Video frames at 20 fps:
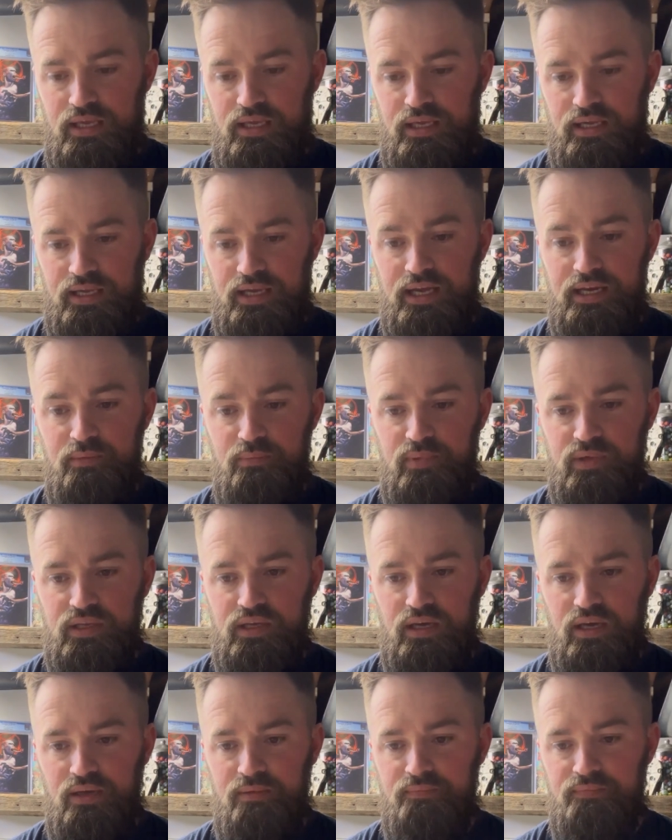kind of beat
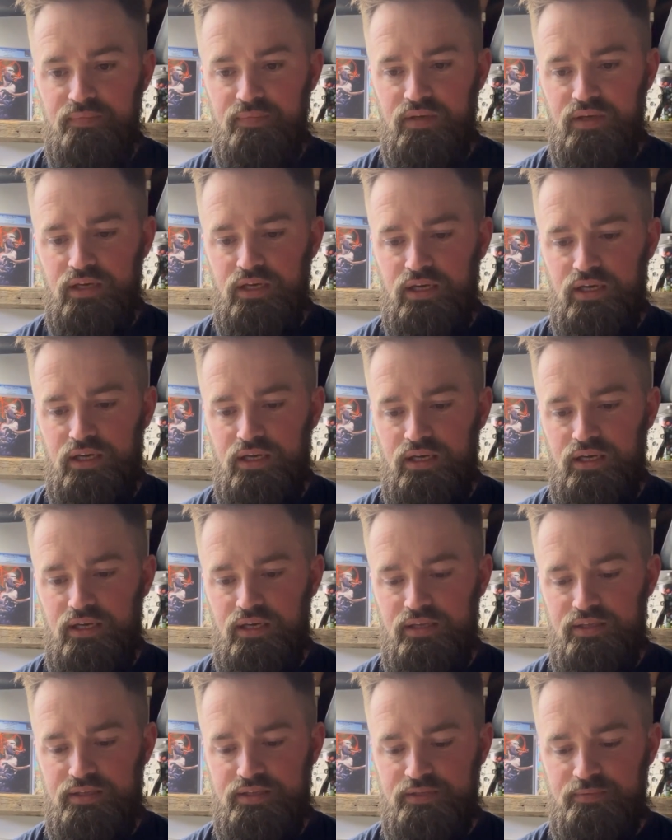up.
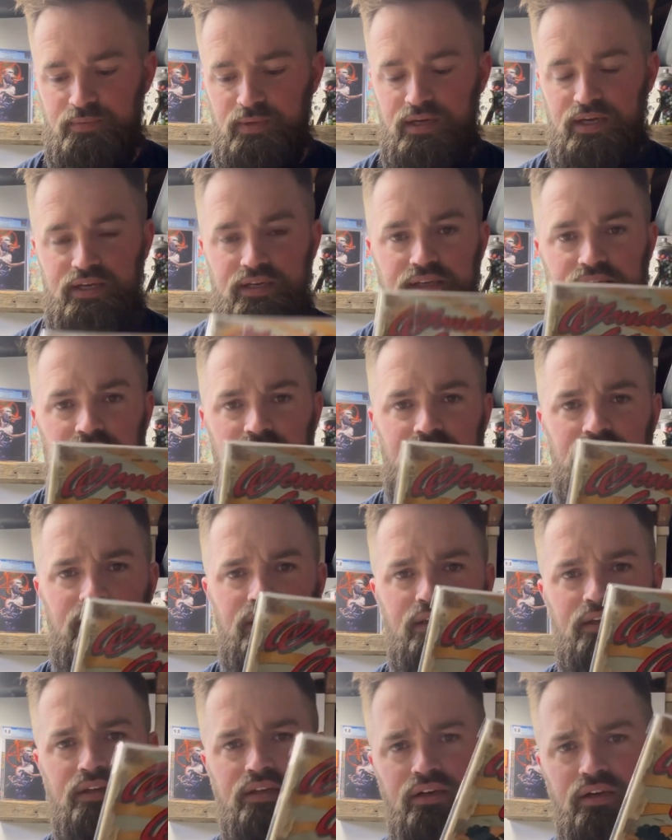The spine
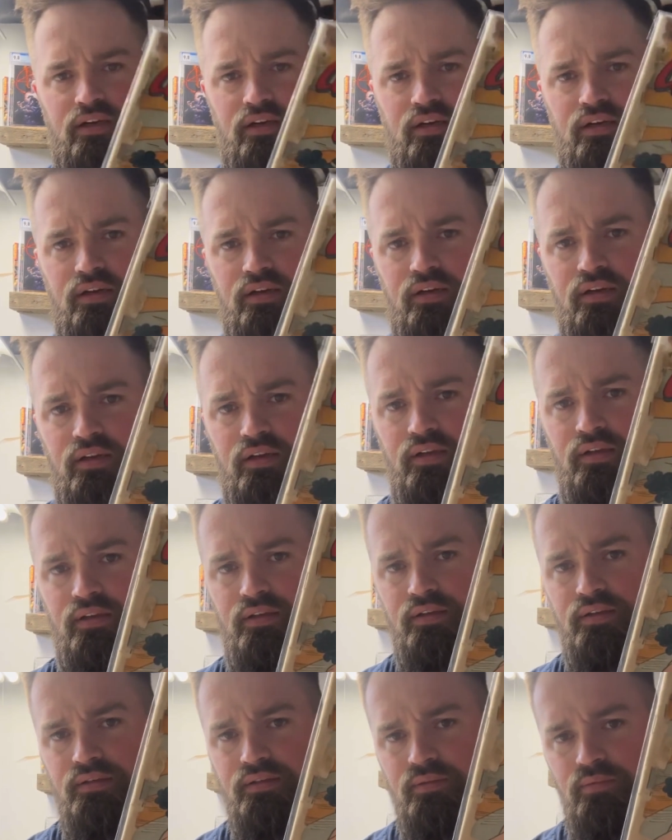here,
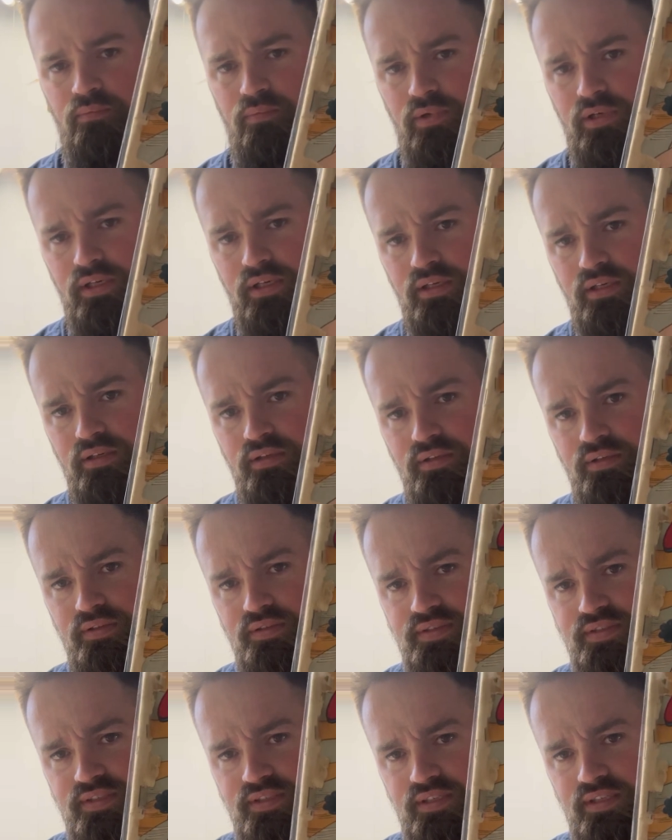bring it in, you can
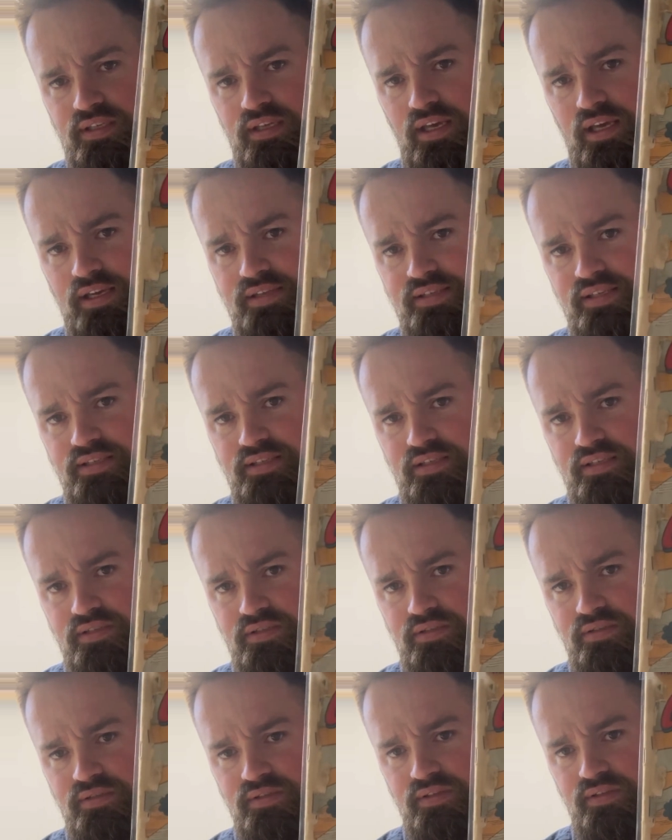see has its
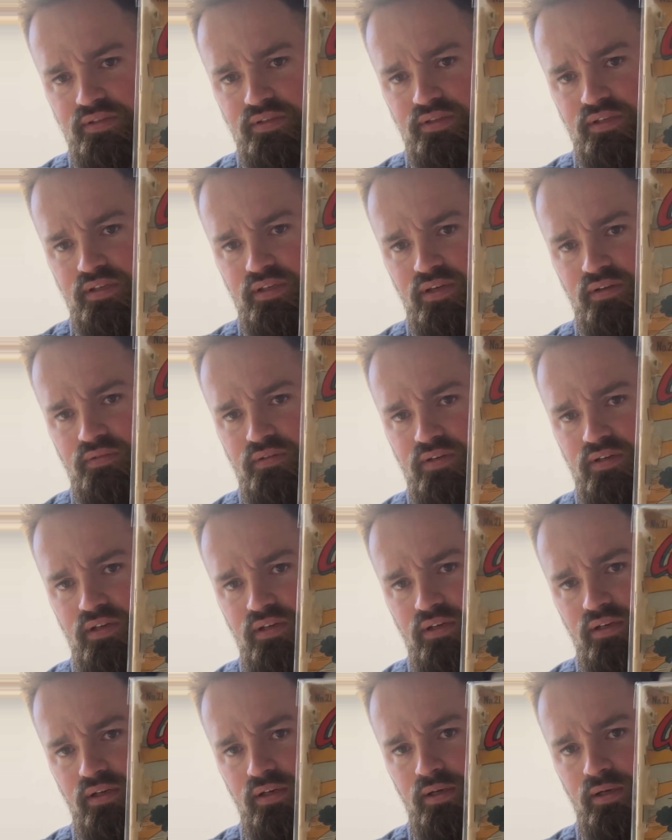issues. The cover,
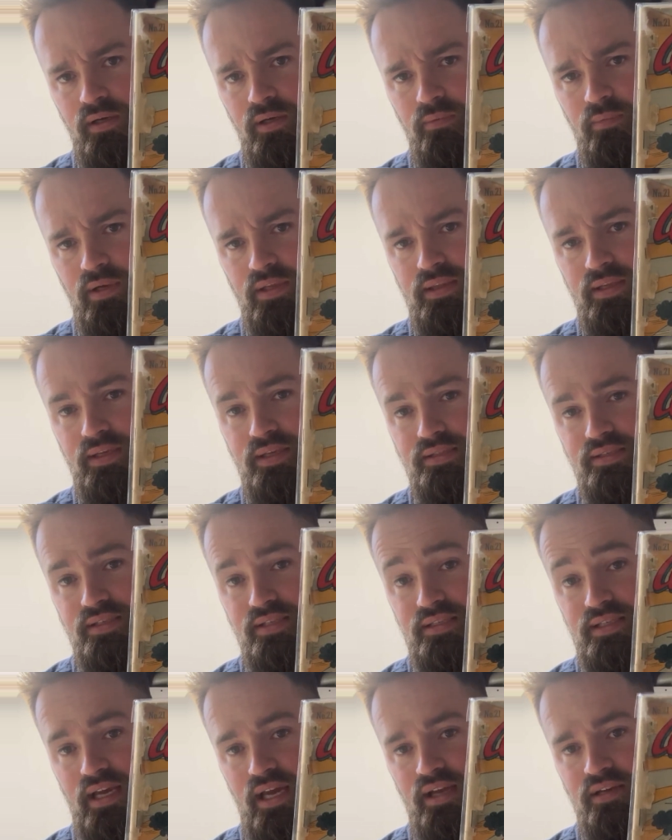I think, is
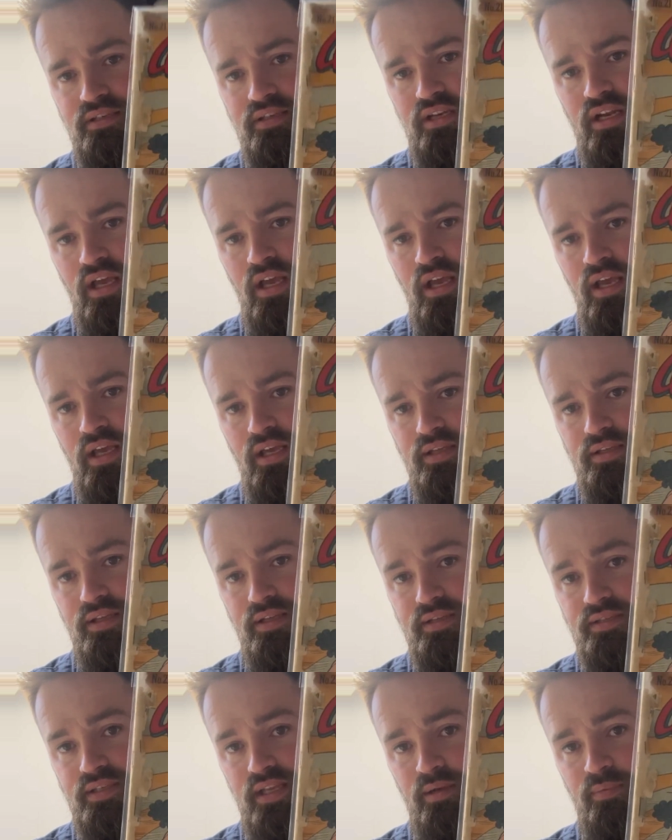detached.
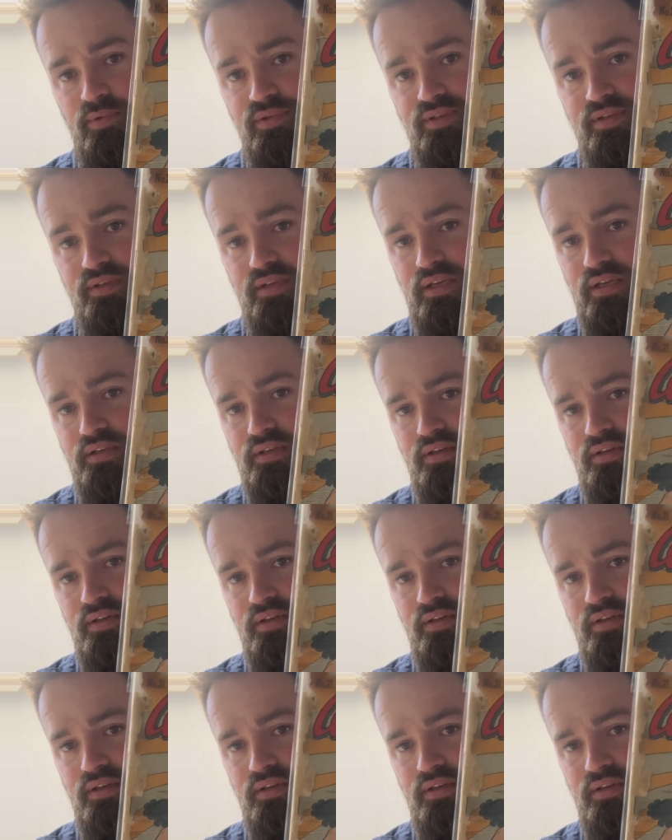The staples are there. They're